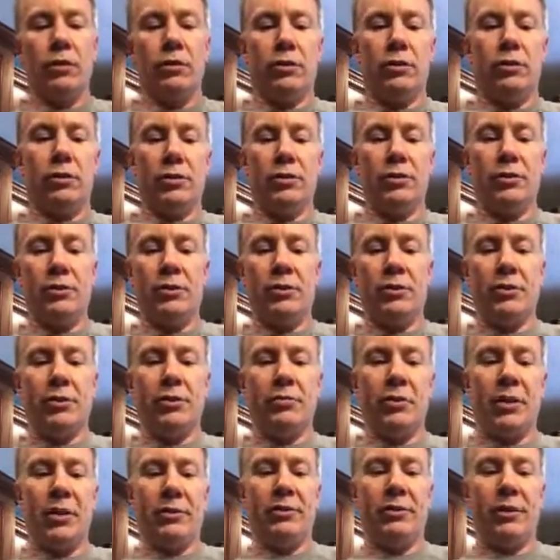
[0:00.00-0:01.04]
So once those are
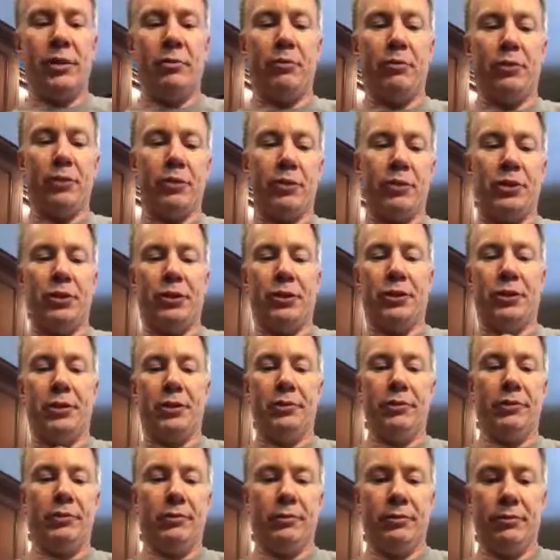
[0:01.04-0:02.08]
mixed up real
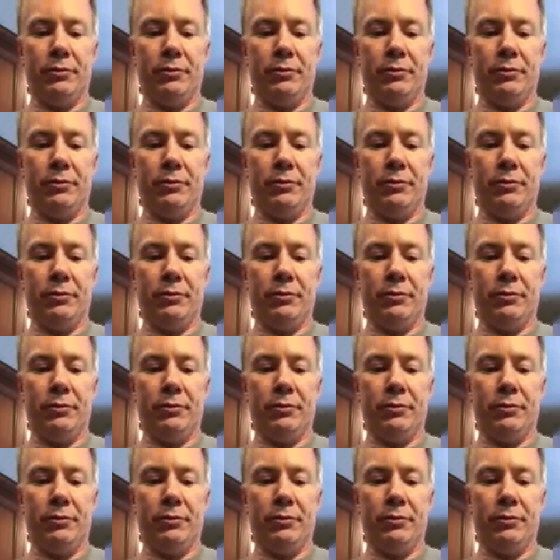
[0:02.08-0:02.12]
good,